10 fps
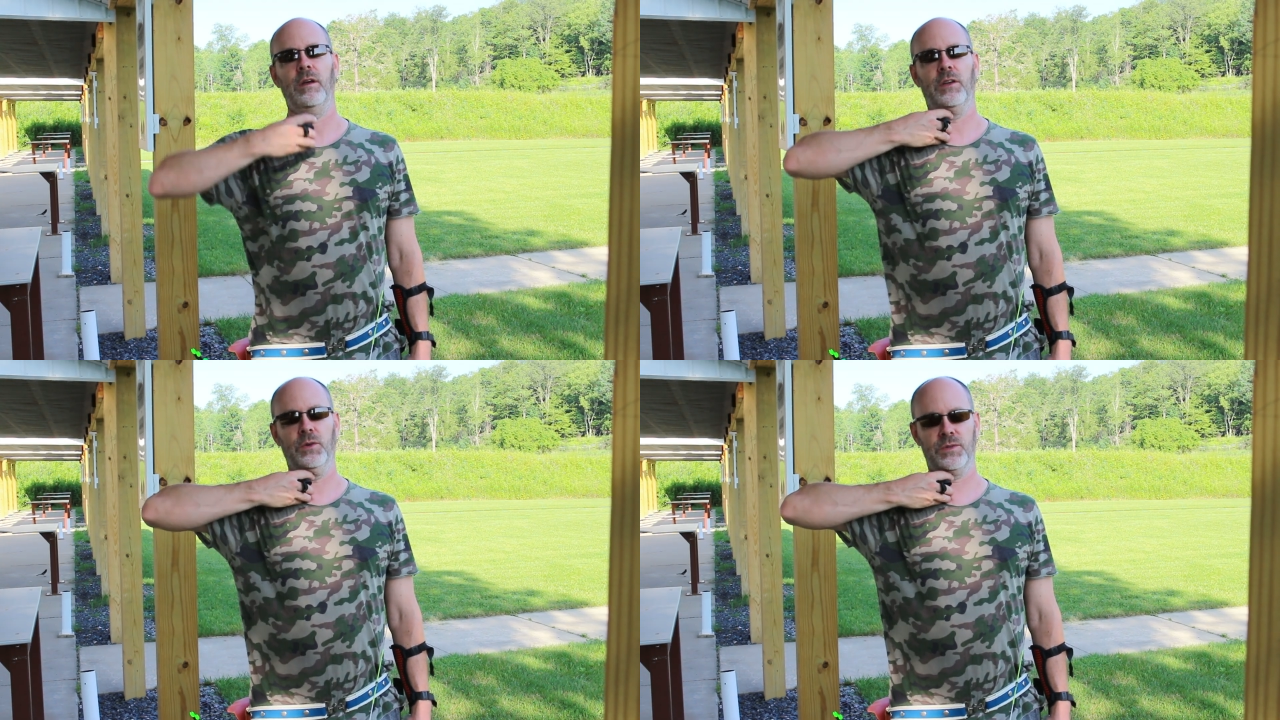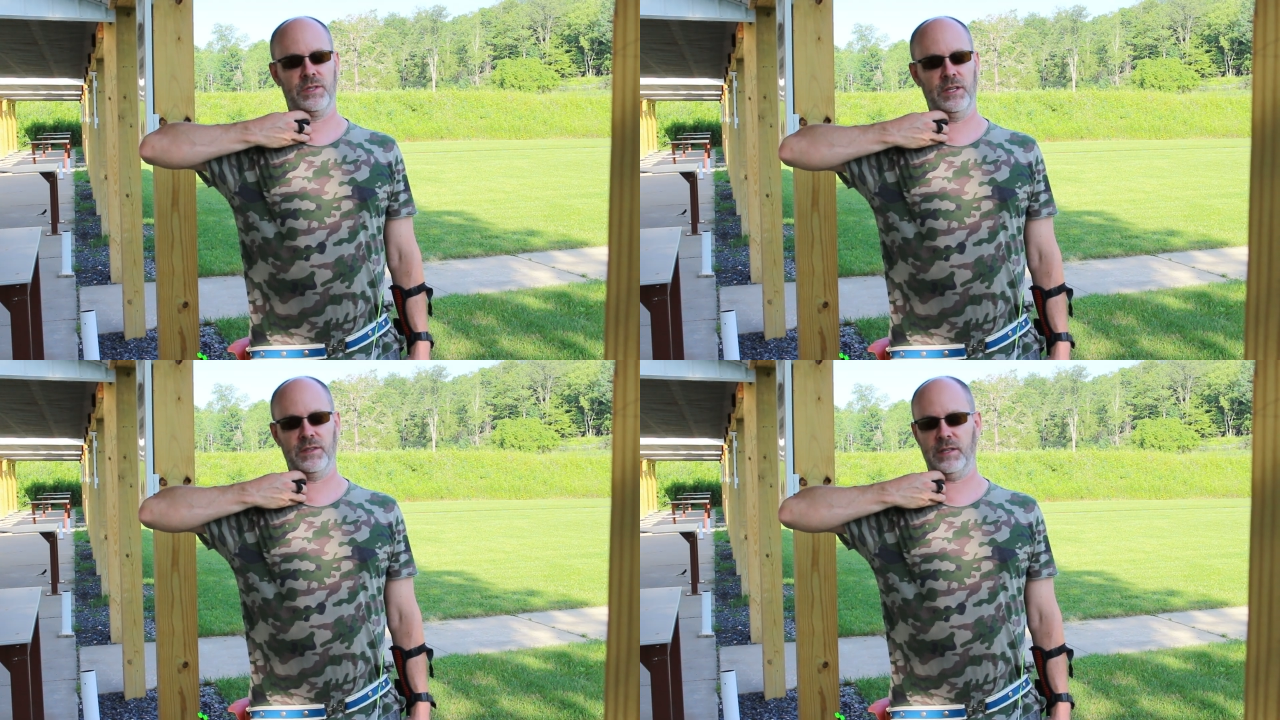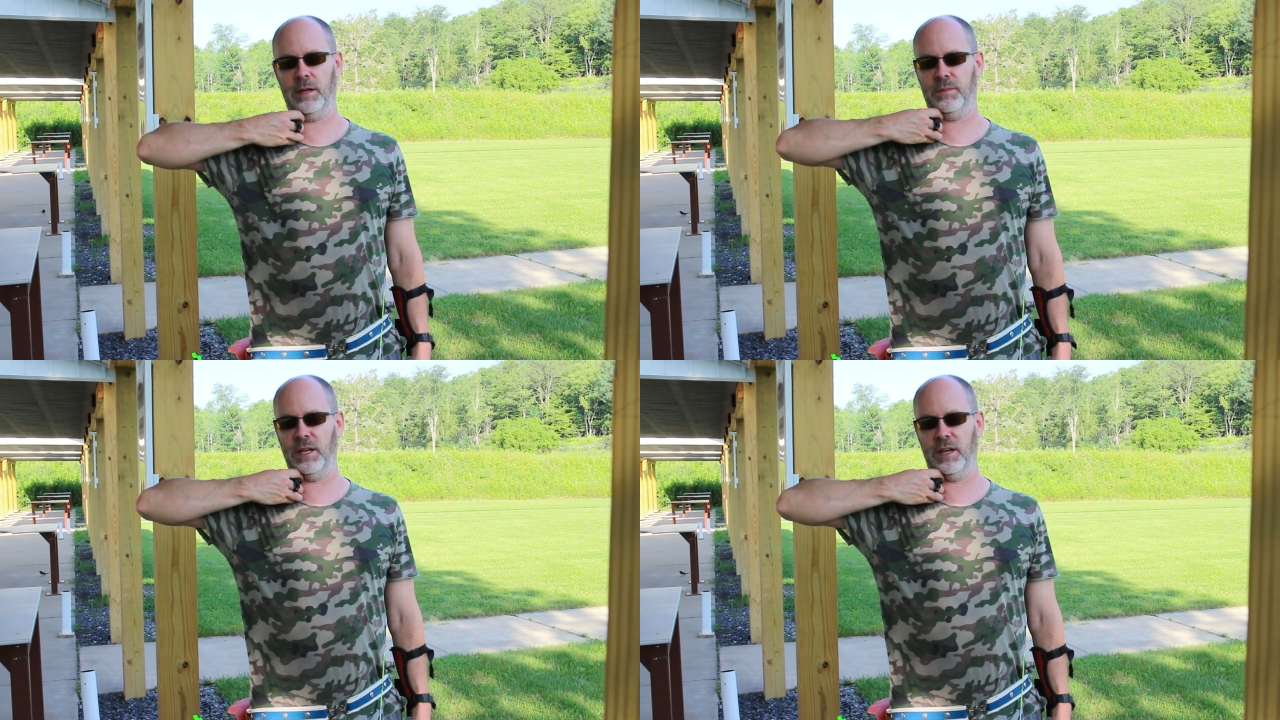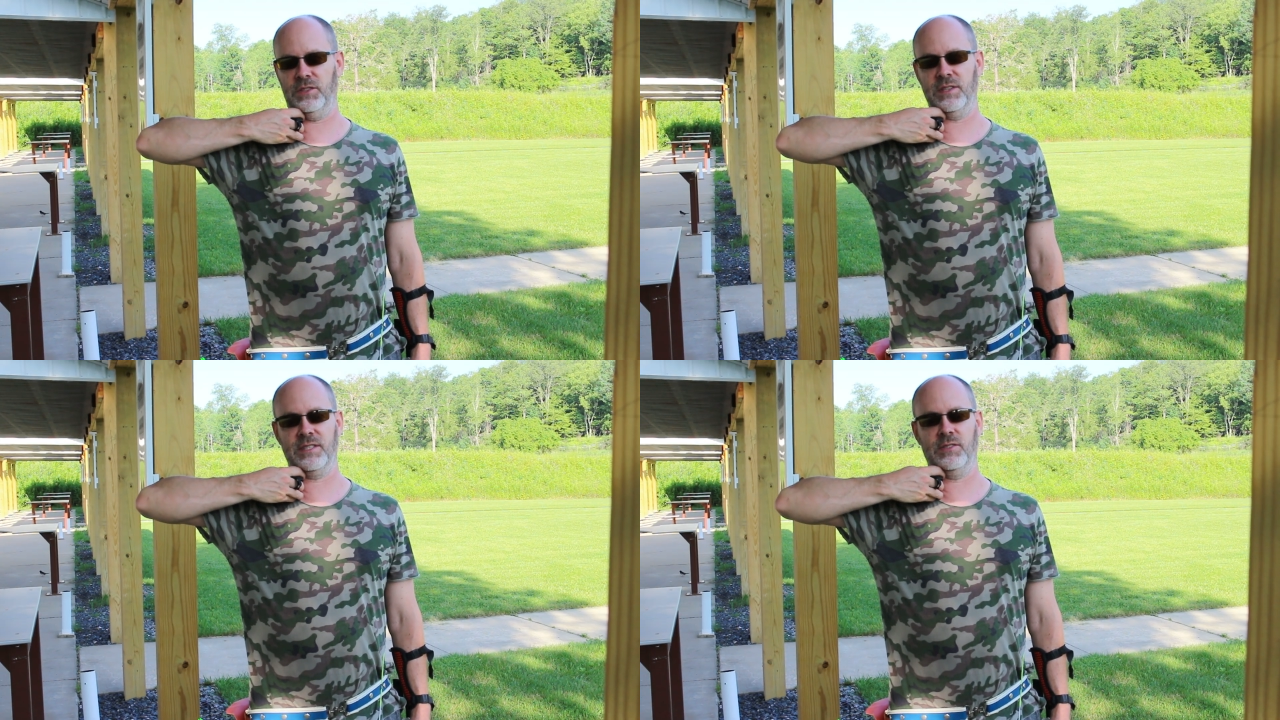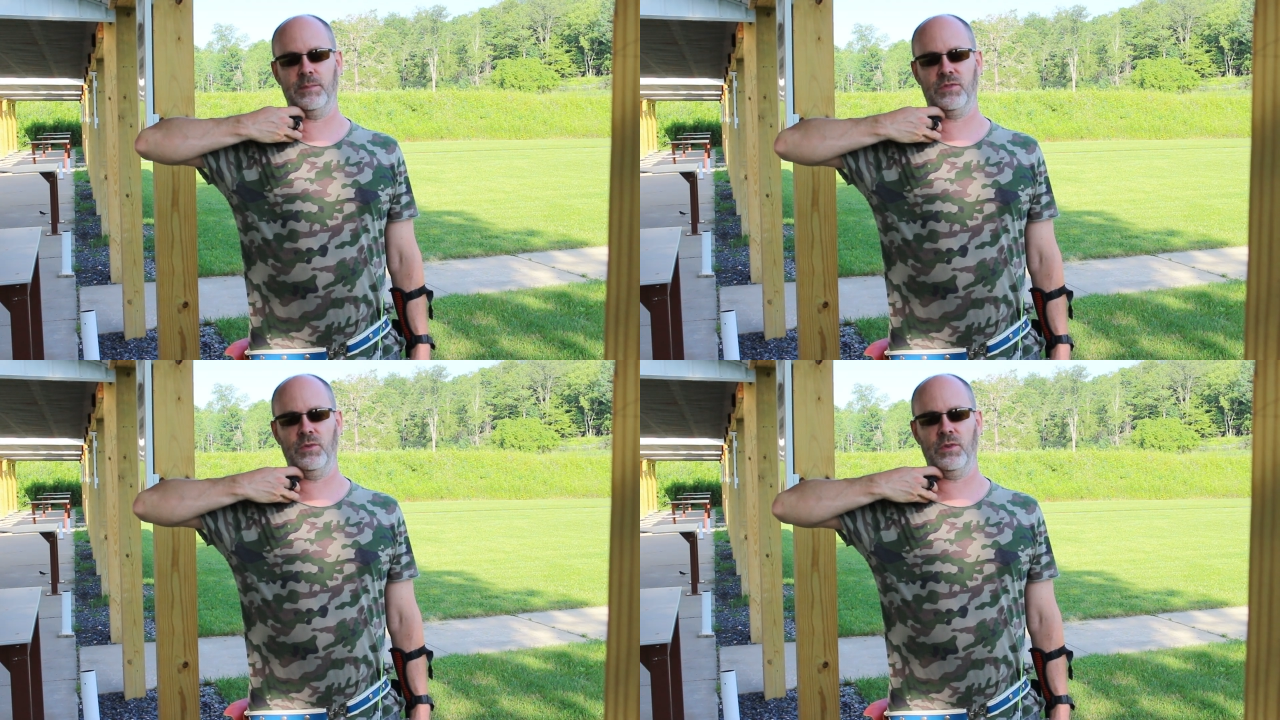You'll see the same thing. It just
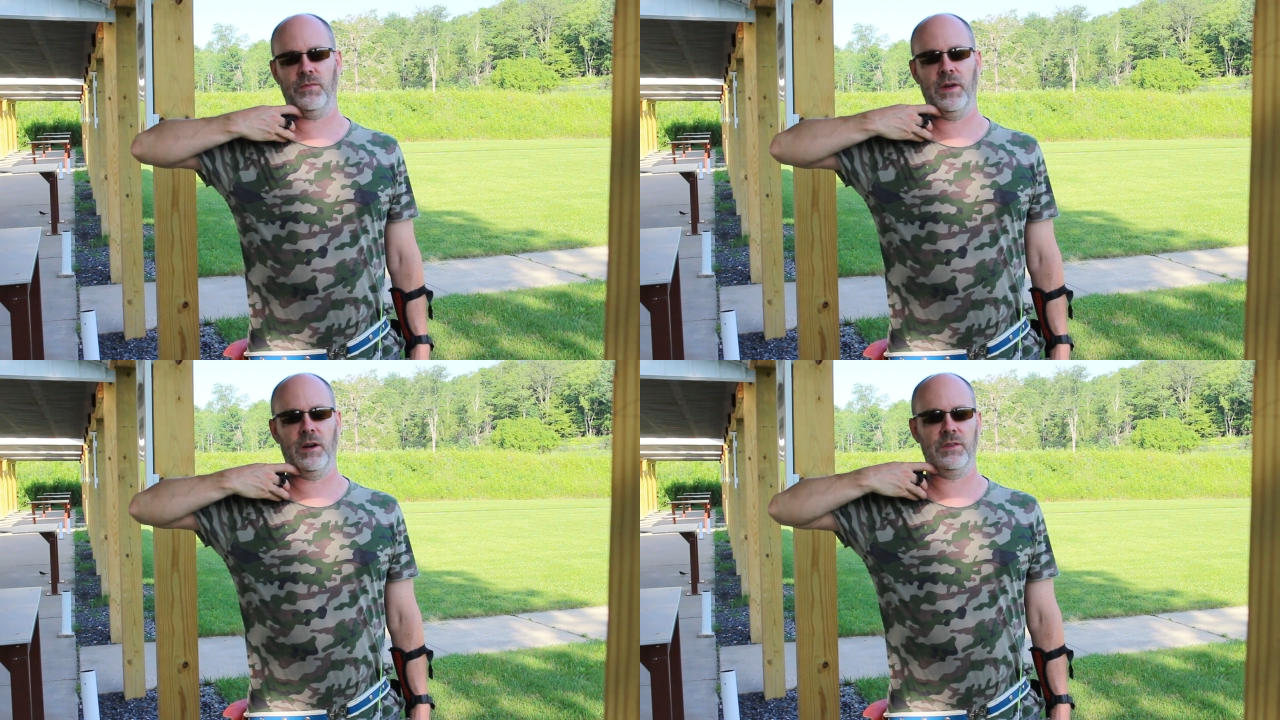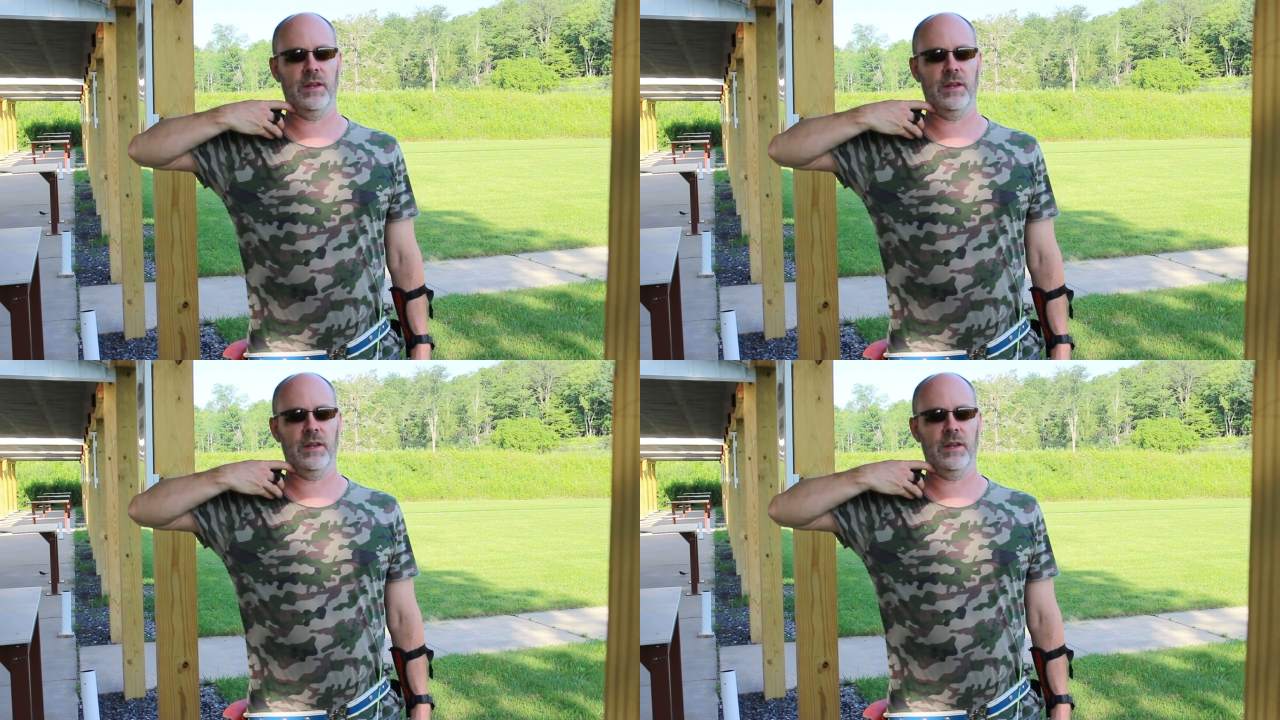slips through their fingers,